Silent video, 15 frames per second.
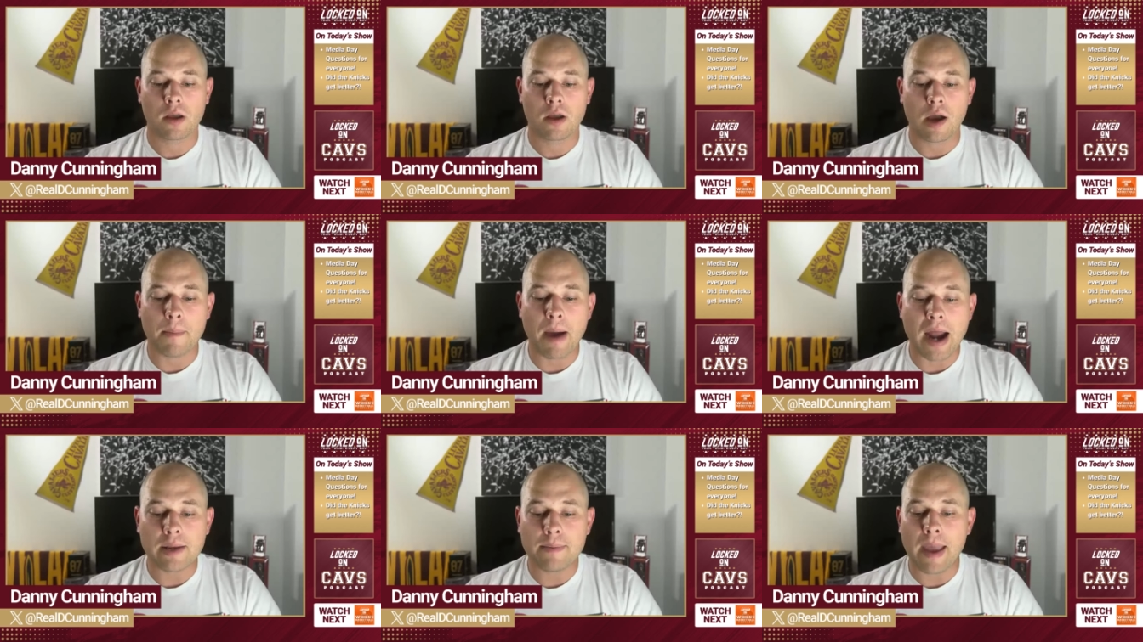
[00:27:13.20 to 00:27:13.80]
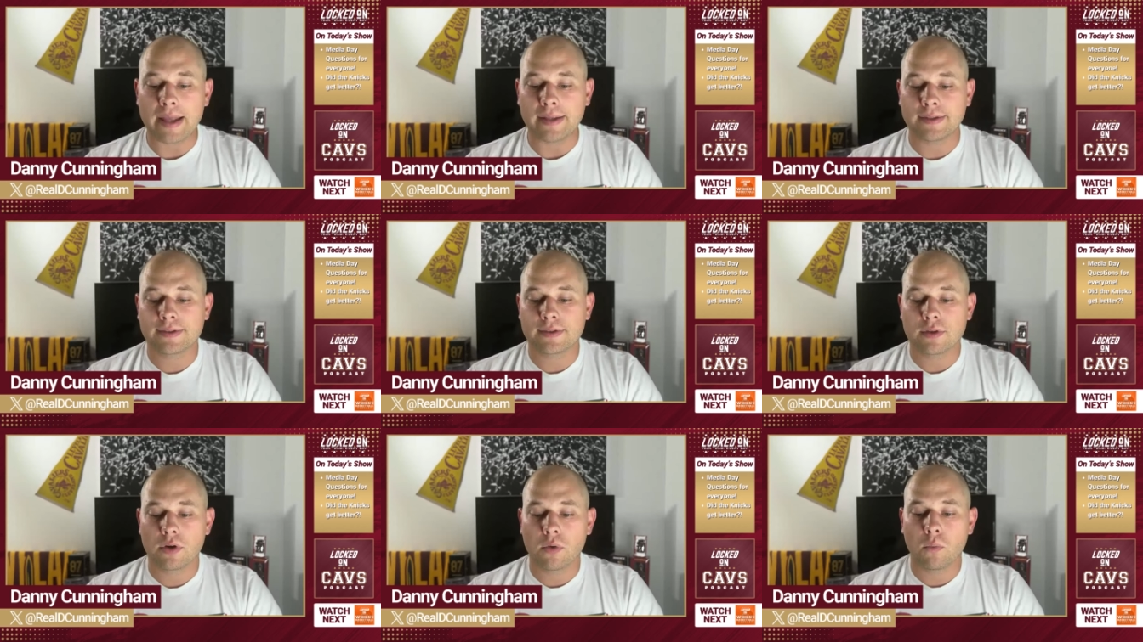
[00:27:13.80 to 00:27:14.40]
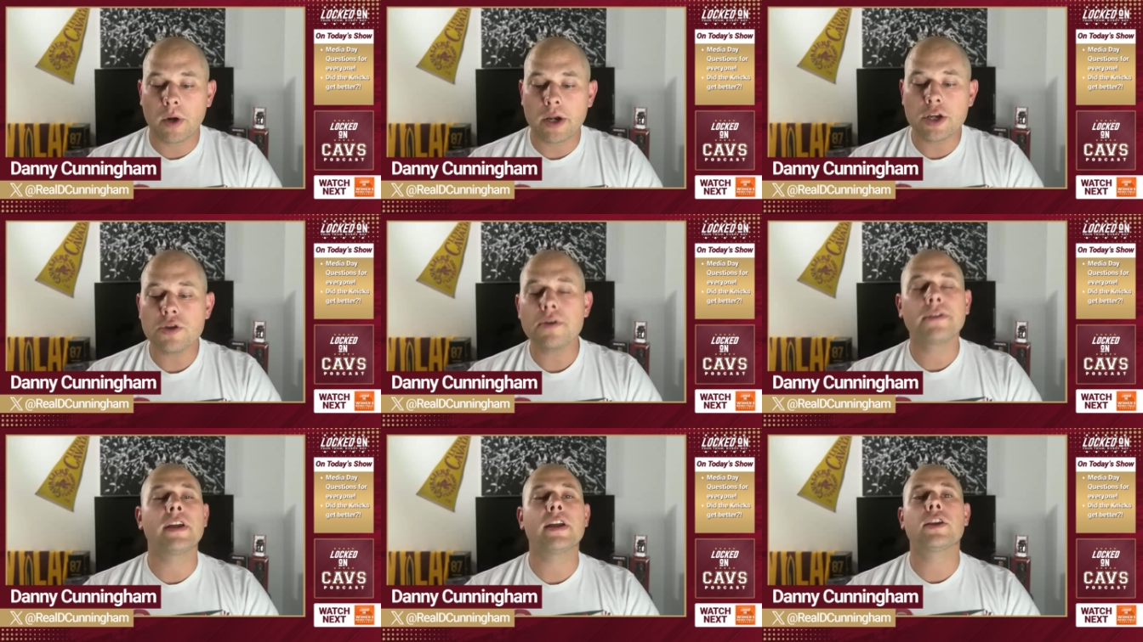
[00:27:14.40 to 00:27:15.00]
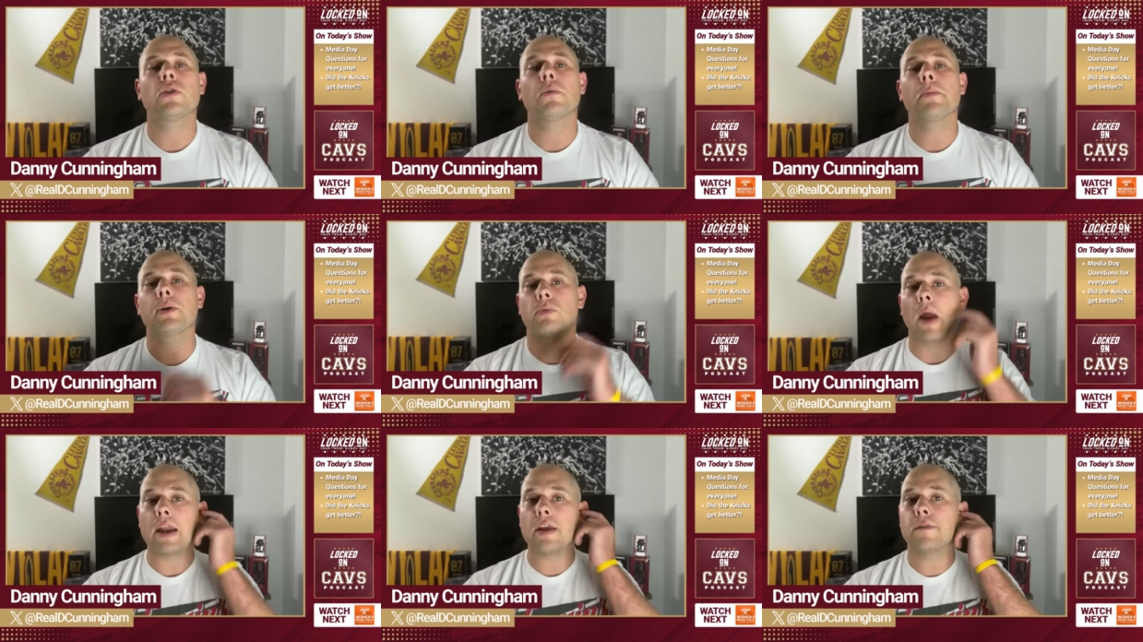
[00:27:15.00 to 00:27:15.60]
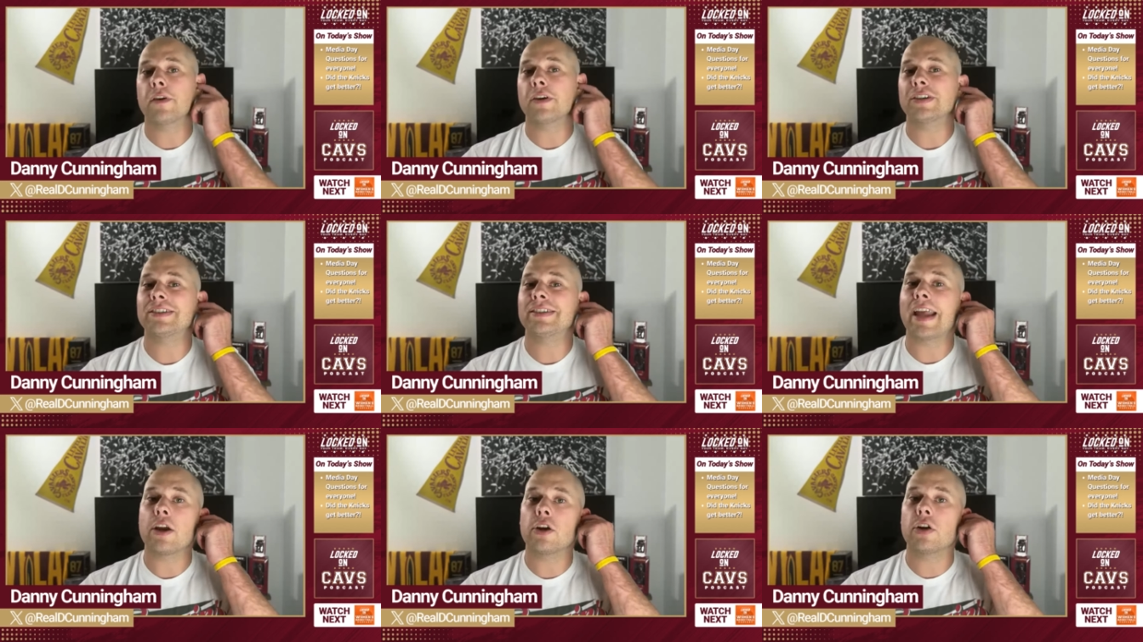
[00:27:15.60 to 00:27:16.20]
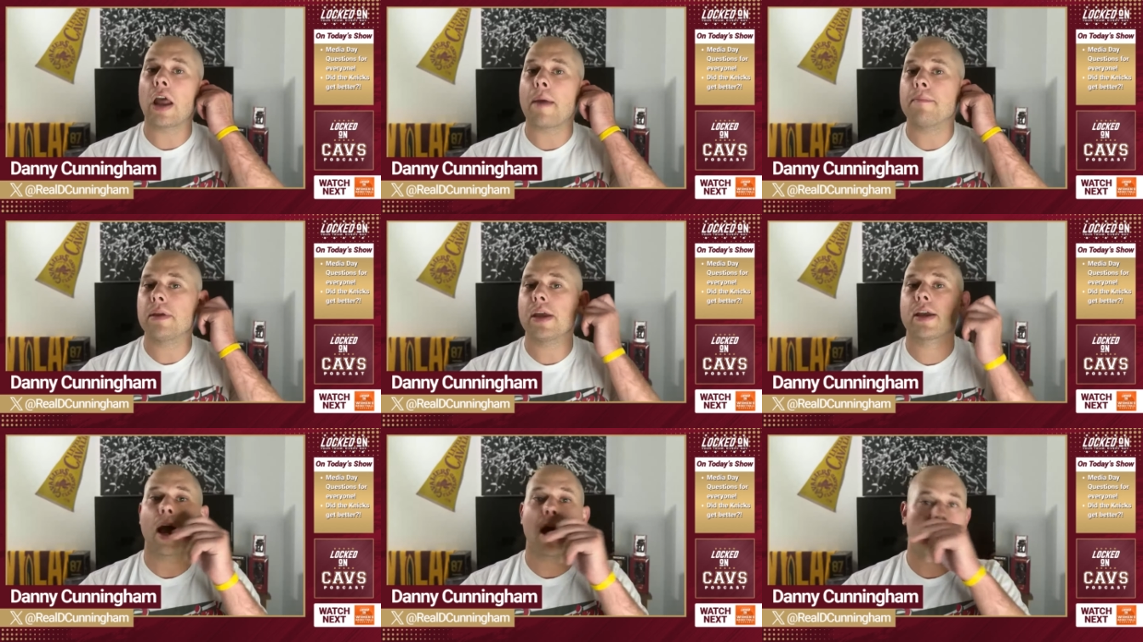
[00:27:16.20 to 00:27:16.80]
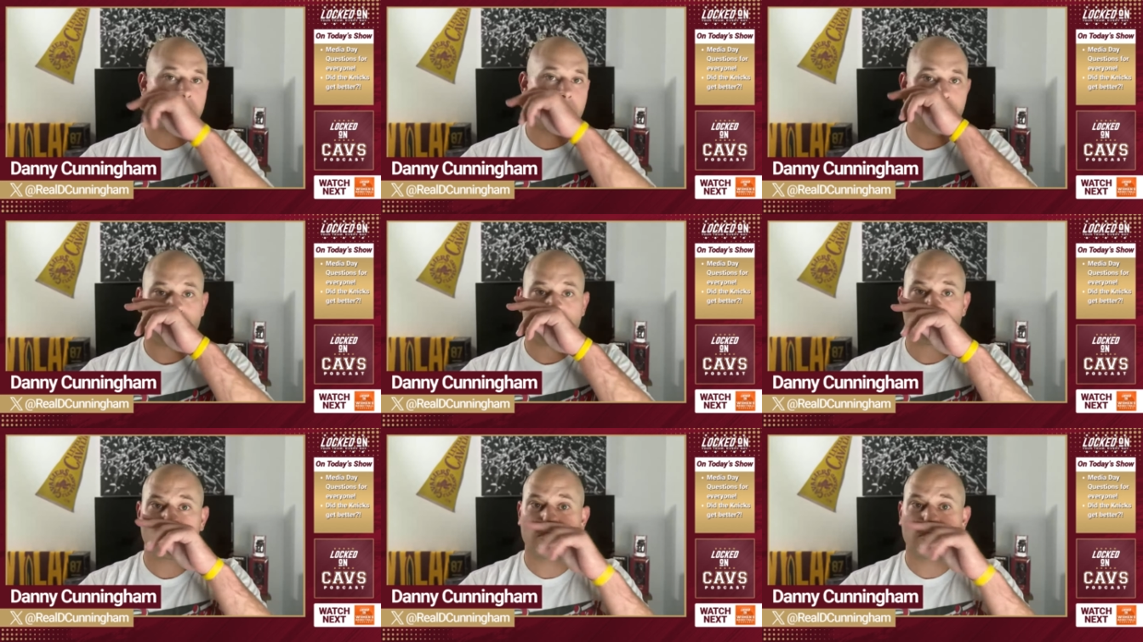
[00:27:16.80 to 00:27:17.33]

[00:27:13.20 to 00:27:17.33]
Emoni Bates, when do you think you'll be ready for a standard NBA contract?